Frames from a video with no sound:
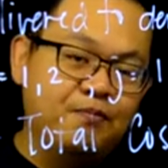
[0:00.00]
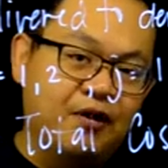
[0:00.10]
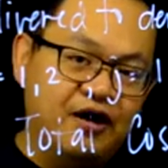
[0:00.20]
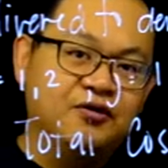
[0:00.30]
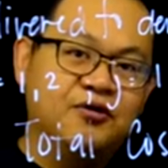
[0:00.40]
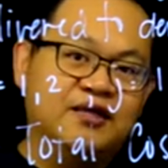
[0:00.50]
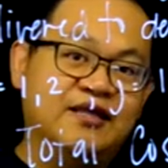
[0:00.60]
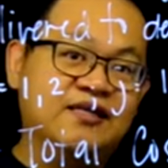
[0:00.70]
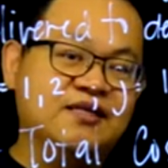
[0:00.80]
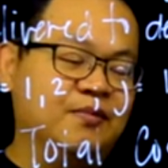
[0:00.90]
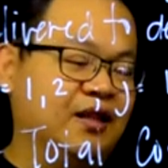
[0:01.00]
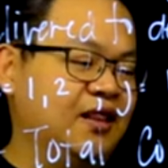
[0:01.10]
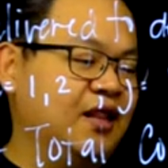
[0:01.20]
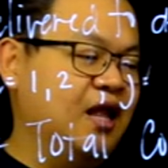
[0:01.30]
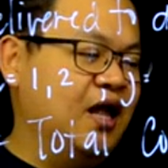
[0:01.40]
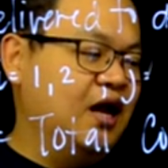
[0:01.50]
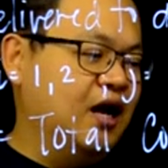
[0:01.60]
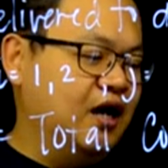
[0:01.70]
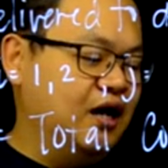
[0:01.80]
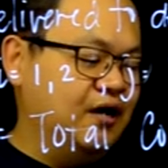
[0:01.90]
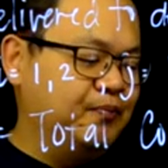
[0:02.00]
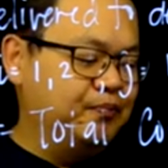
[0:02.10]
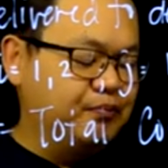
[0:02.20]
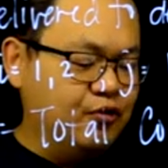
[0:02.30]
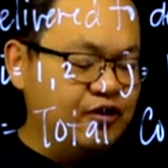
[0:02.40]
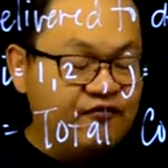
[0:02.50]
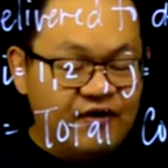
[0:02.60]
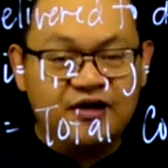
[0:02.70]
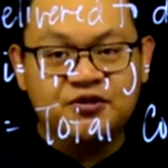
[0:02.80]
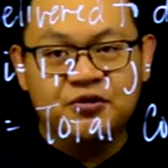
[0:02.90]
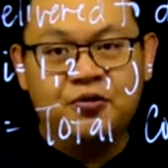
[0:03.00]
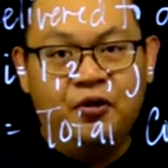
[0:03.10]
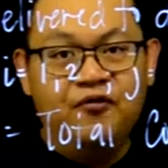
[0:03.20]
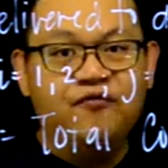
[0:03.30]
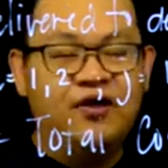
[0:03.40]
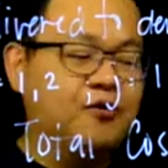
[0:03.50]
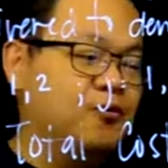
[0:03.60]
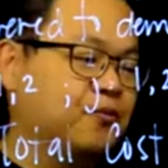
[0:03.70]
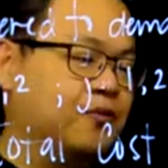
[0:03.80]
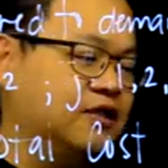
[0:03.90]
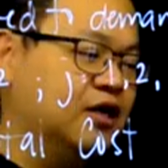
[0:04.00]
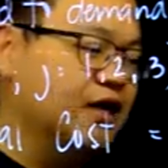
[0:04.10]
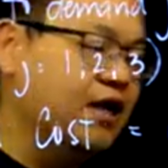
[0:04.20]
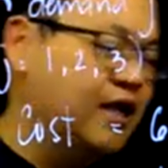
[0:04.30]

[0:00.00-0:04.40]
part or a decimal or a fraction of a Coke product,